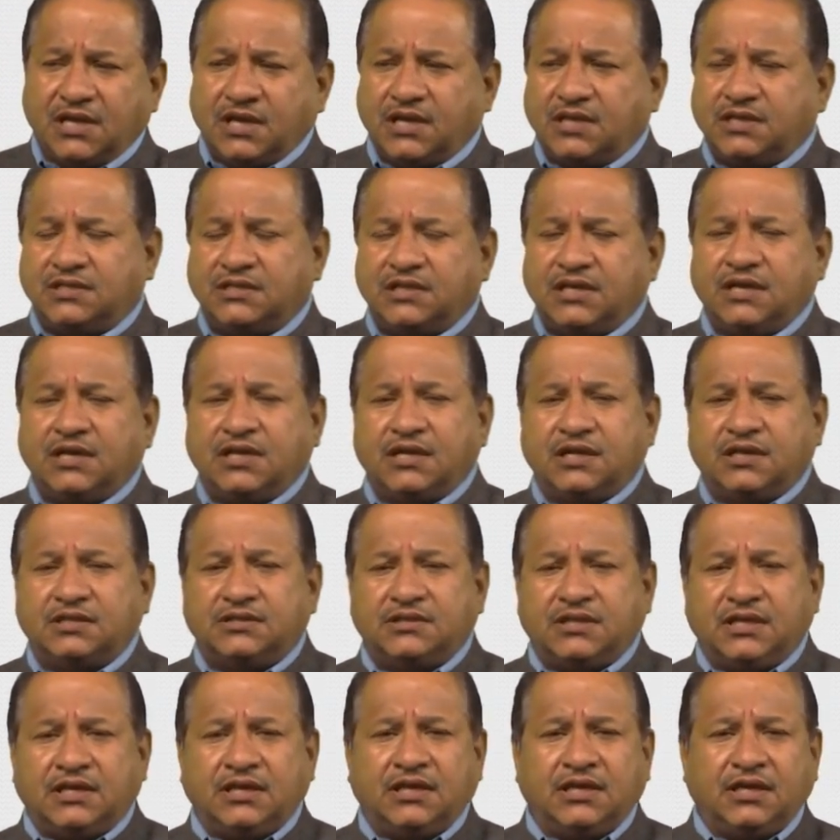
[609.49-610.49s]

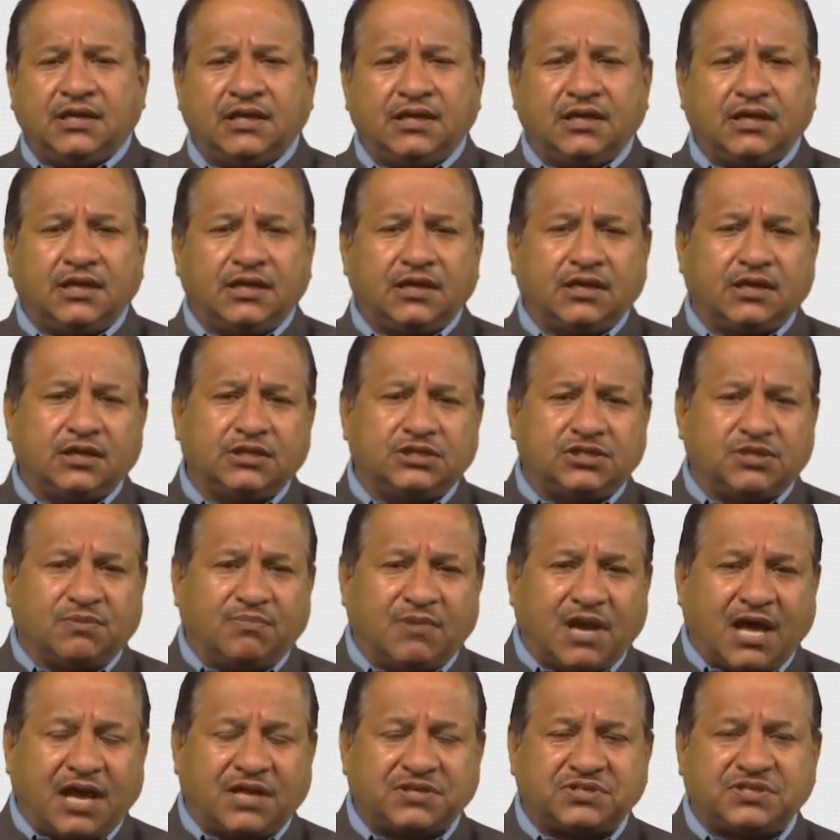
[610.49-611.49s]
the
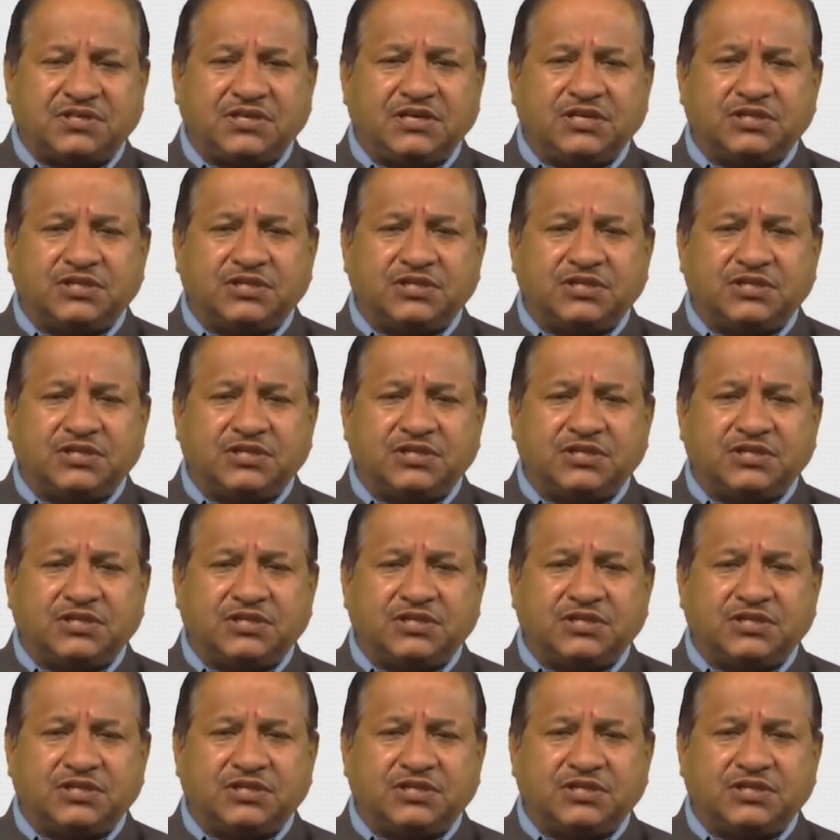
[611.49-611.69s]
gymnast